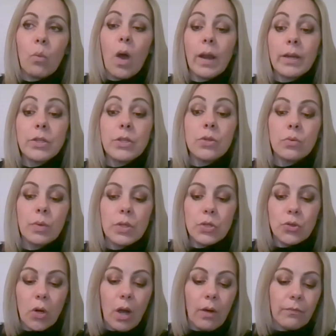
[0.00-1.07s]
wanting to
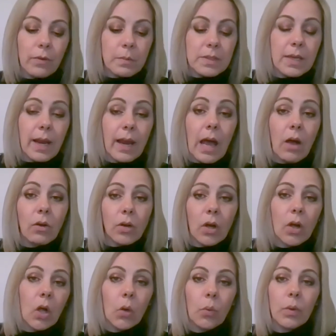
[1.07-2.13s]
withdraw from, say, alcohol,